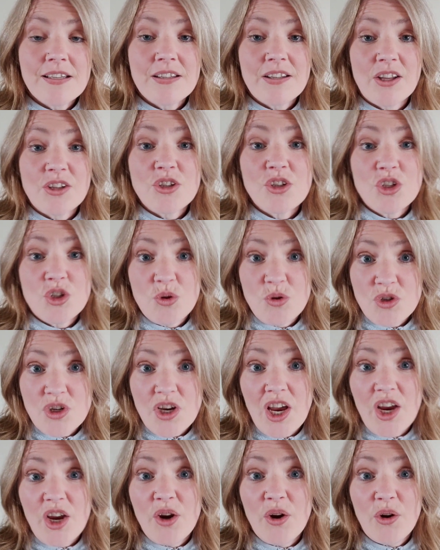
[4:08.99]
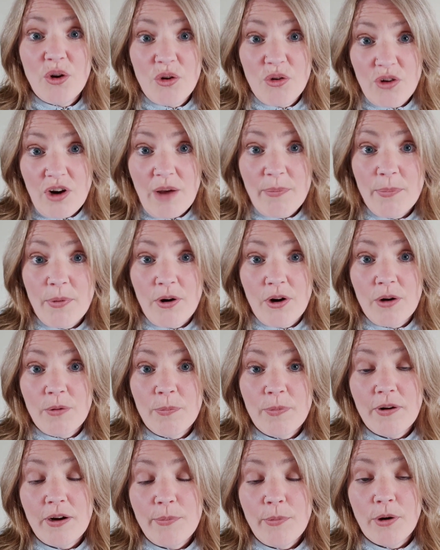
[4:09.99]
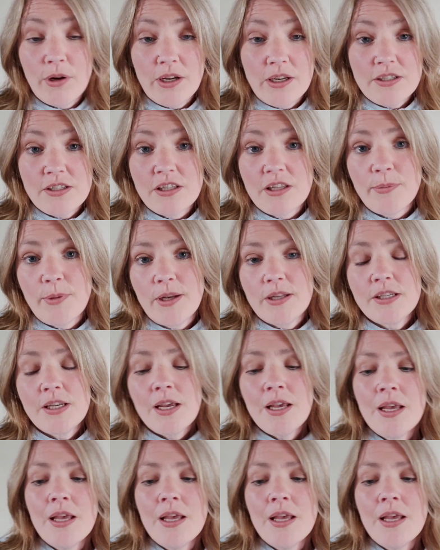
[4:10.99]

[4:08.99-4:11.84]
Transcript: That just shows you how crap our Primark is at the minute.